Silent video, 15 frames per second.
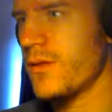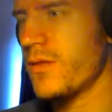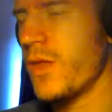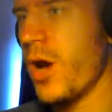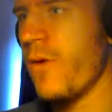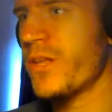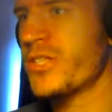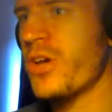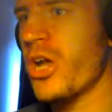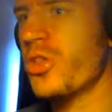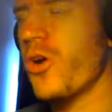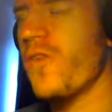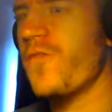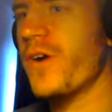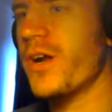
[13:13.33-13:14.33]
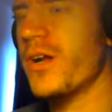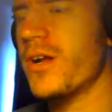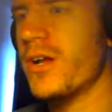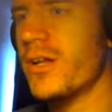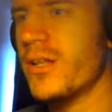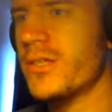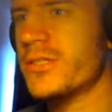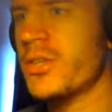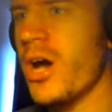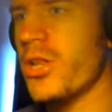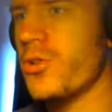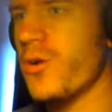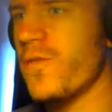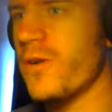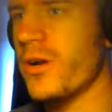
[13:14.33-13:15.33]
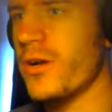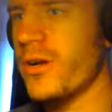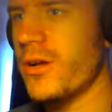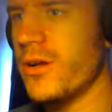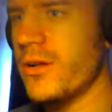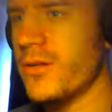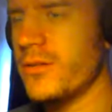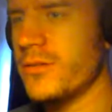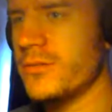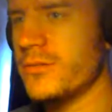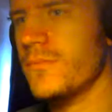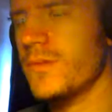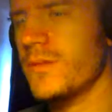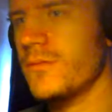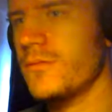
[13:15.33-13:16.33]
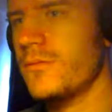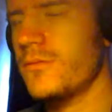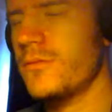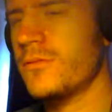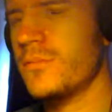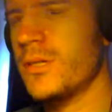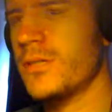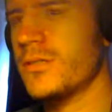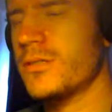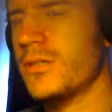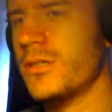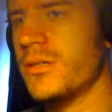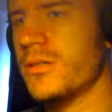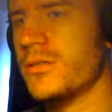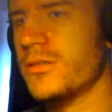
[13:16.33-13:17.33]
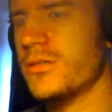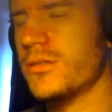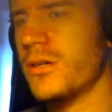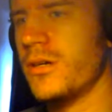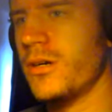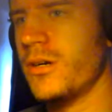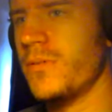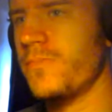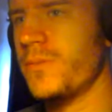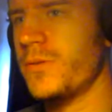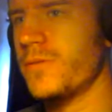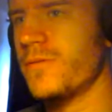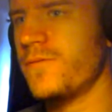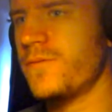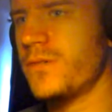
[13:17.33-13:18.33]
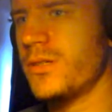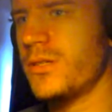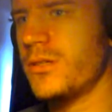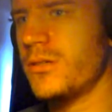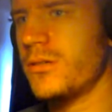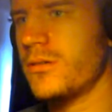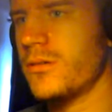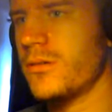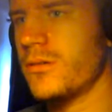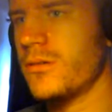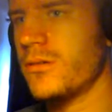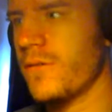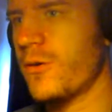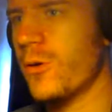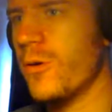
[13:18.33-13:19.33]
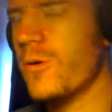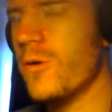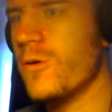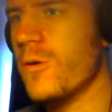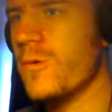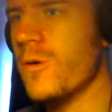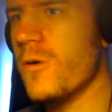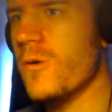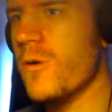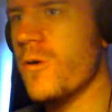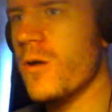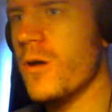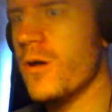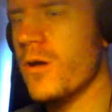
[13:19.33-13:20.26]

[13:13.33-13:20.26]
No, it's not over! It's not over! Oh my god, stop, you Go, go, go, go, go!